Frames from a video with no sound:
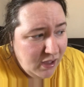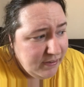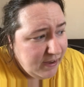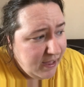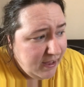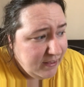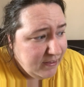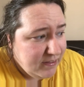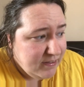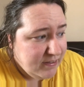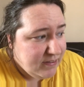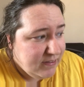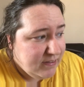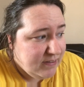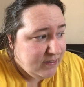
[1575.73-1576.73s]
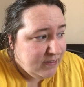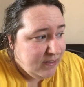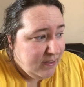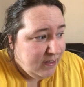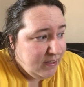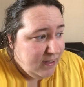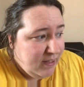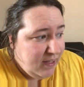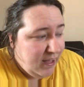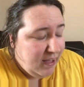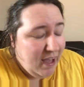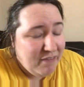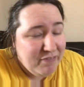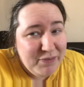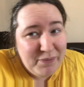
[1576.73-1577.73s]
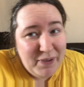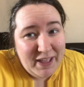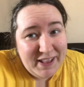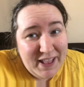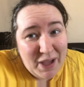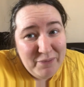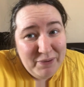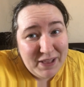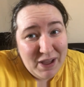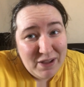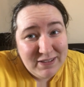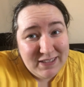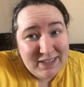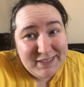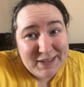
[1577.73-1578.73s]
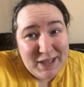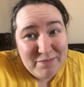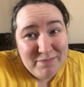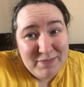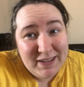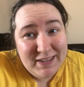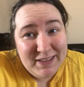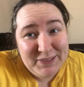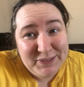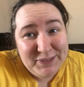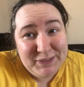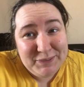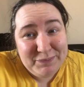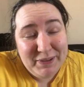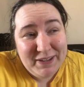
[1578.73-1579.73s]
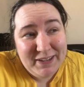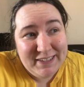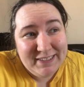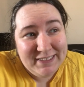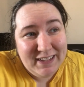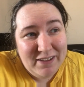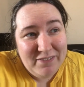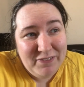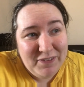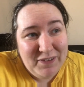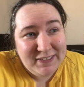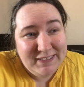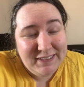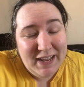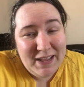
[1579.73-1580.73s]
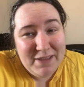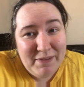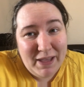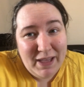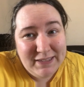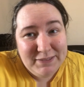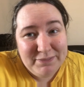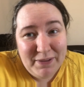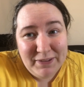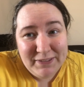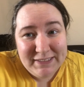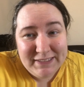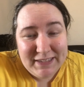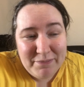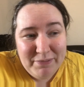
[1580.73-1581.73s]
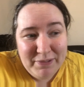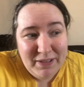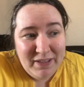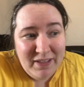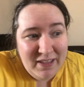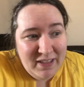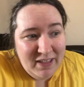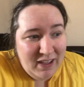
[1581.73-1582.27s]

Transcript: And then I have to wait an hour now till I can have my lunch because I forgot to take my antibiotic tablet.